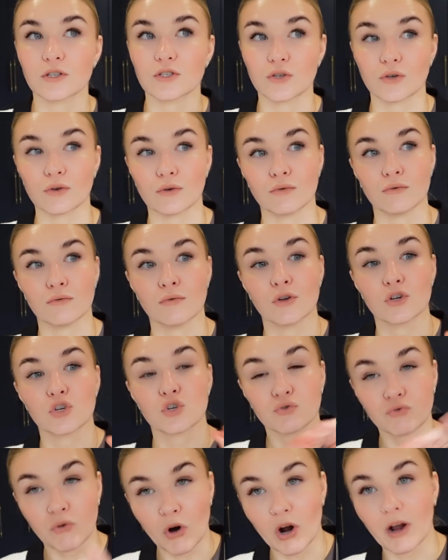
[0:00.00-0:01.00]
to
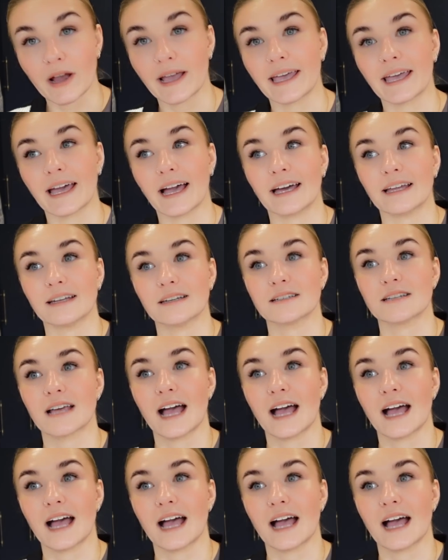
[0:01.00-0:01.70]
try and